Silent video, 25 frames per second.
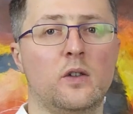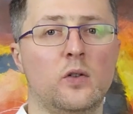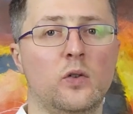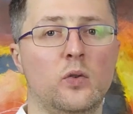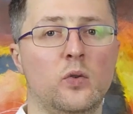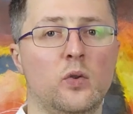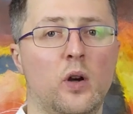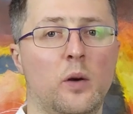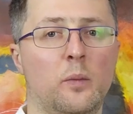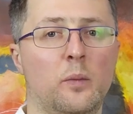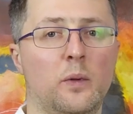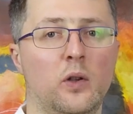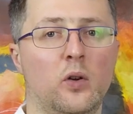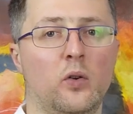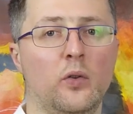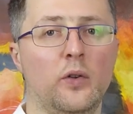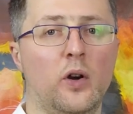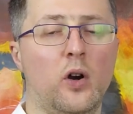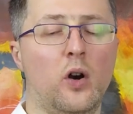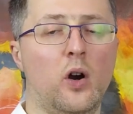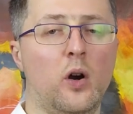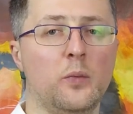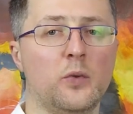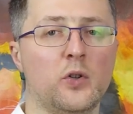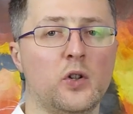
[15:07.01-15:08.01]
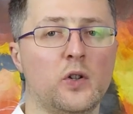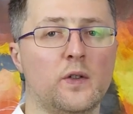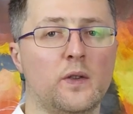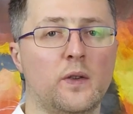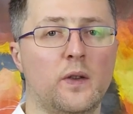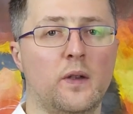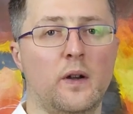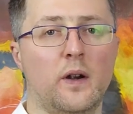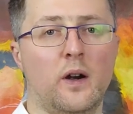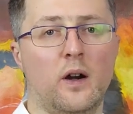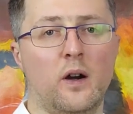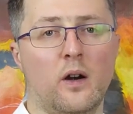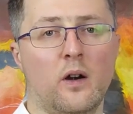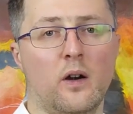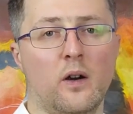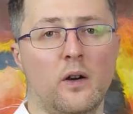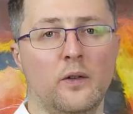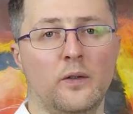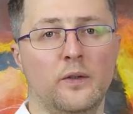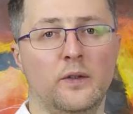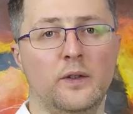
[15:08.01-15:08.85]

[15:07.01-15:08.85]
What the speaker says: to upload objects that are